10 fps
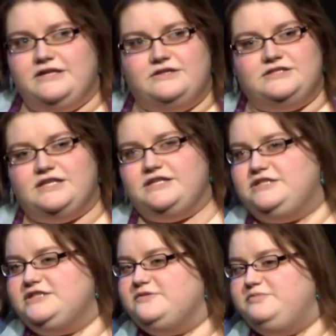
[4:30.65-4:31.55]
It looks like
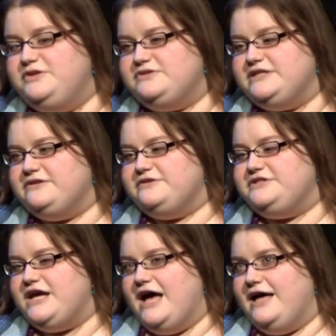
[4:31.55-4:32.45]
she's abusing her
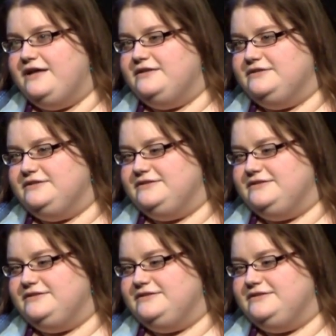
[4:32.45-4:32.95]
child.